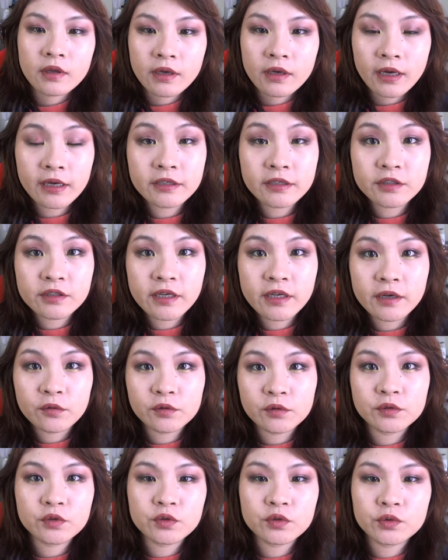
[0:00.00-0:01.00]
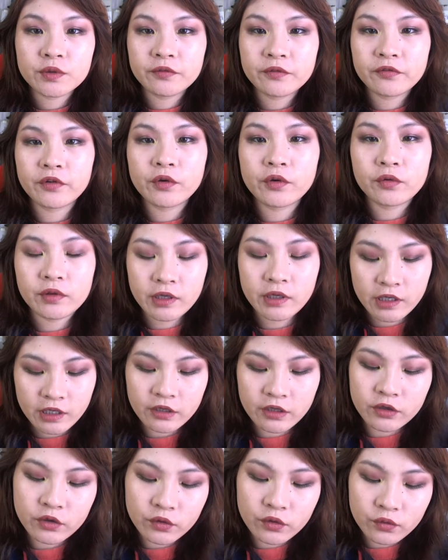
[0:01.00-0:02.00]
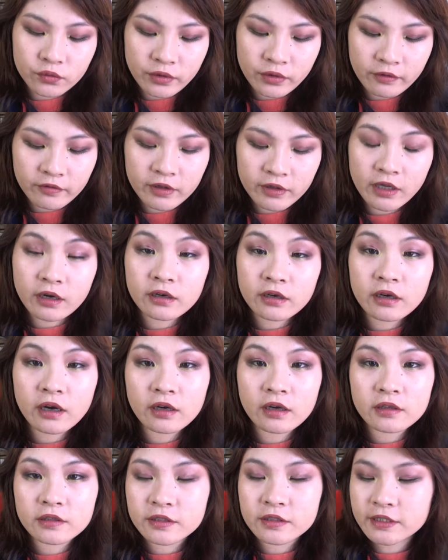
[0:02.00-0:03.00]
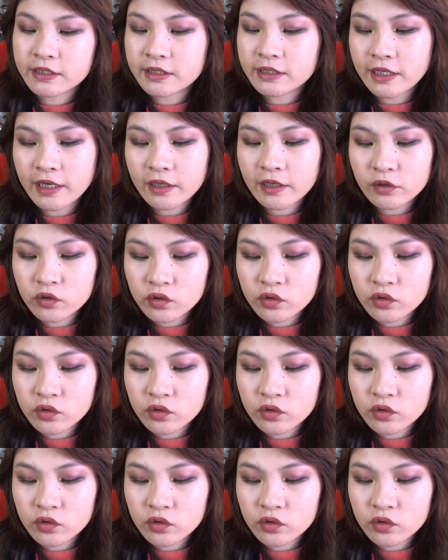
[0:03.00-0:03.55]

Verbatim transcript: Hi, today I want to review the new Revlon Color Stay